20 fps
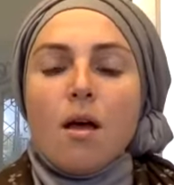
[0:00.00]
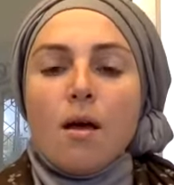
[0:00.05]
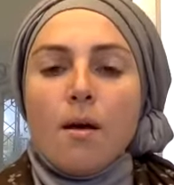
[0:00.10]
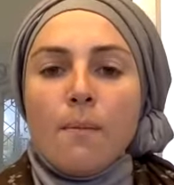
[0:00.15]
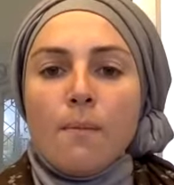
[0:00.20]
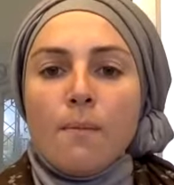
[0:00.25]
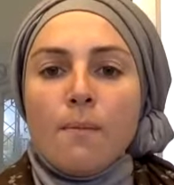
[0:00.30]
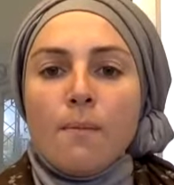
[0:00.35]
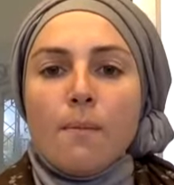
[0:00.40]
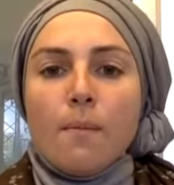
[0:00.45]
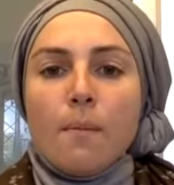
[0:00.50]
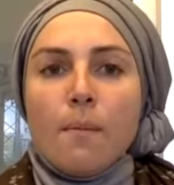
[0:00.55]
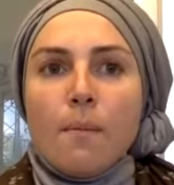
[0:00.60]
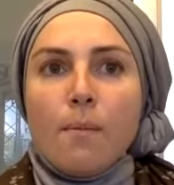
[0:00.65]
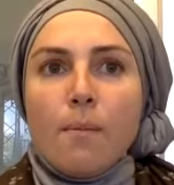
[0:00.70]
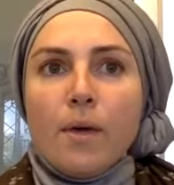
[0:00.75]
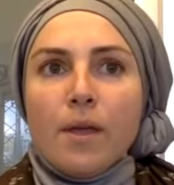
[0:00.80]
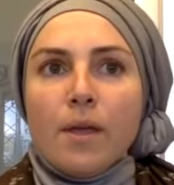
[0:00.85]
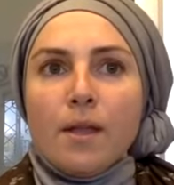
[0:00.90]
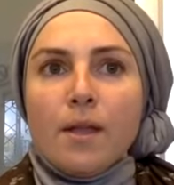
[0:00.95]
Um,
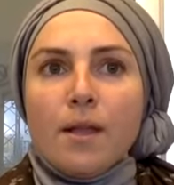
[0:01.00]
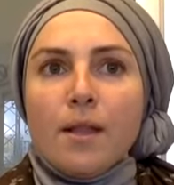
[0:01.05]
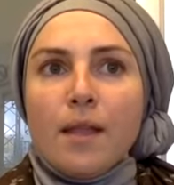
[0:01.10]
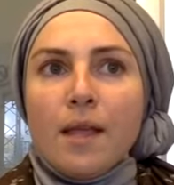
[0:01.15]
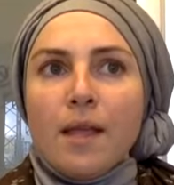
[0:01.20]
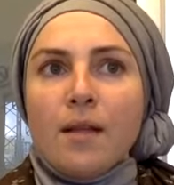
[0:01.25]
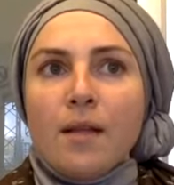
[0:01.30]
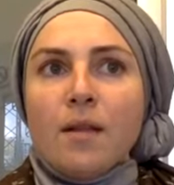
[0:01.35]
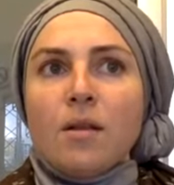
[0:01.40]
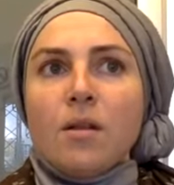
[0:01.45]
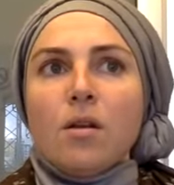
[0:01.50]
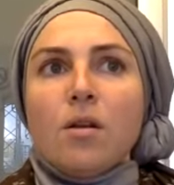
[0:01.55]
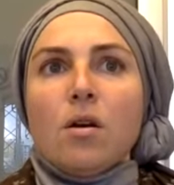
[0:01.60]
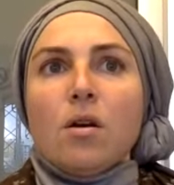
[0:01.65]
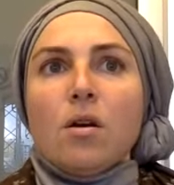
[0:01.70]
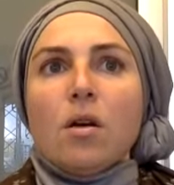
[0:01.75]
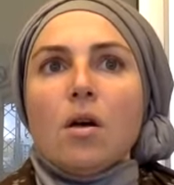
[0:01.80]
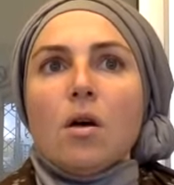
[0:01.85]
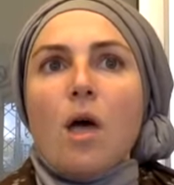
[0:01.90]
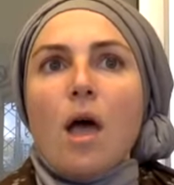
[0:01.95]
but then
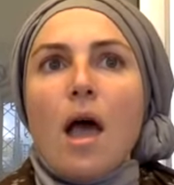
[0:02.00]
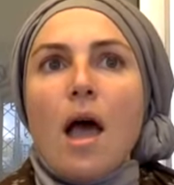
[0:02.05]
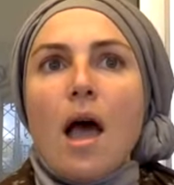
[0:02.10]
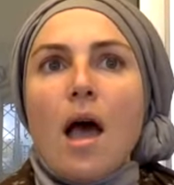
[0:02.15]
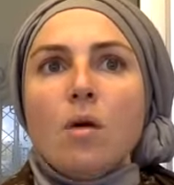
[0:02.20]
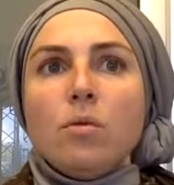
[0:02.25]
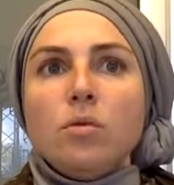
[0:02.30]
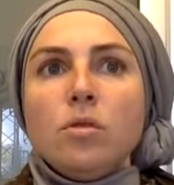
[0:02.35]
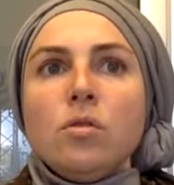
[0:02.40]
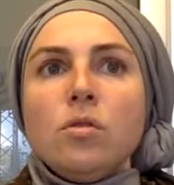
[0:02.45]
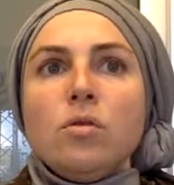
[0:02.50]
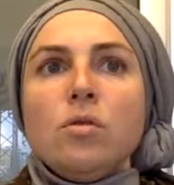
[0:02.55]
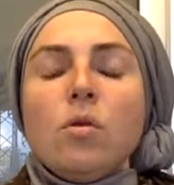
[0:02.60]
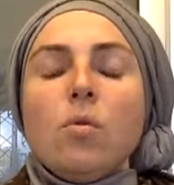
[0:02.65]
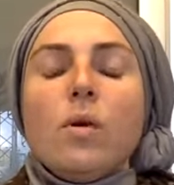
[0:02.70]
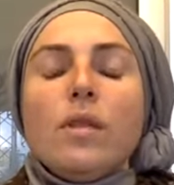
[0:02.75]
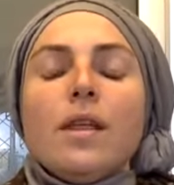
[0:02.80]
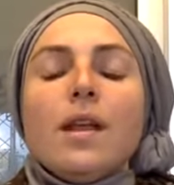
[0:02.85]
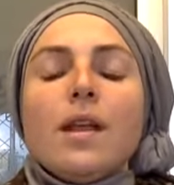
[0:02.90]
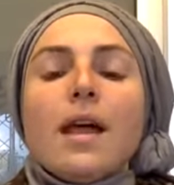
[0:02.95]
how do you know
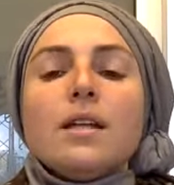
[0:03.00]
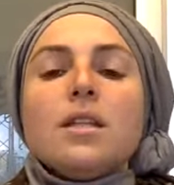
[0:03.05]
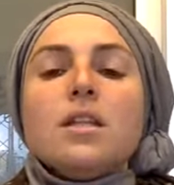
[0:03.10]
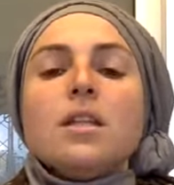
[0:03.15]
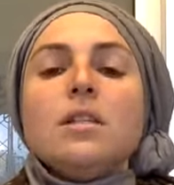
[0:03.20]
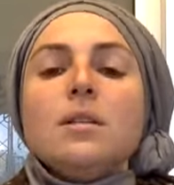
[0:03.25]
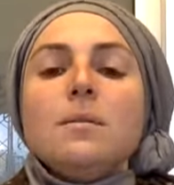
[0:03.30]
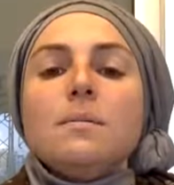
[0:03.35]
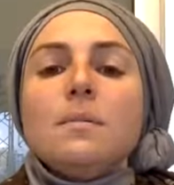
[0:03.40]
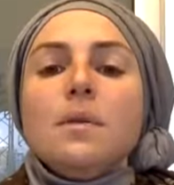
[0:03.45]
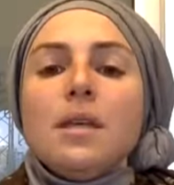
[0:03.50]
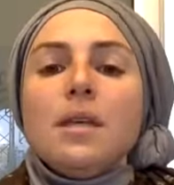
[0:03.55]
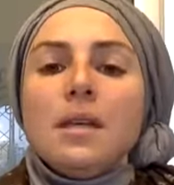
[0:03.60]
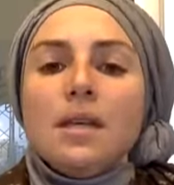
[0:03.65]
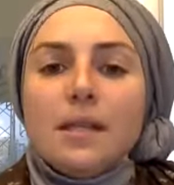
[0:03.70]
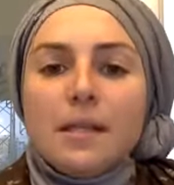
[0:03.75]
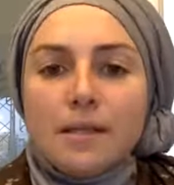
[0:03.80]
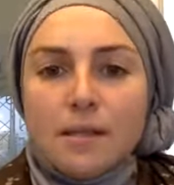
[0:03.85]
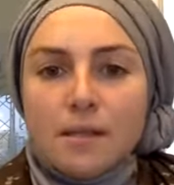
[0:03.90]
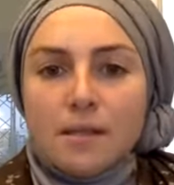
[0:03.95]
what that actually
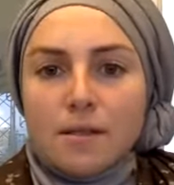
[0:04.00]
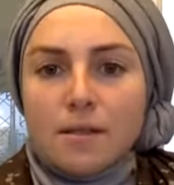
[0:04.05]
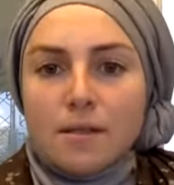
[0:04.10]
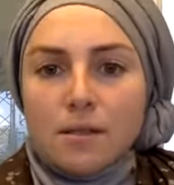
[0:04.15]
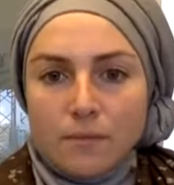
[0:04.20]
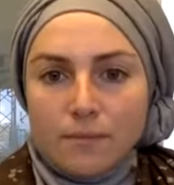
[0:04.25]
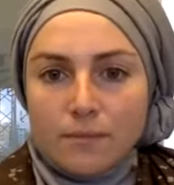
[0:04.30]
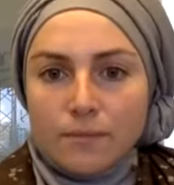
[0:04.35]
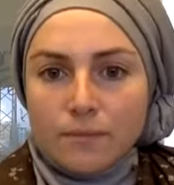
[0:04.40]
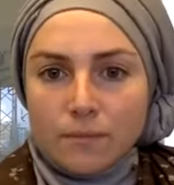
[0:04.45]
means?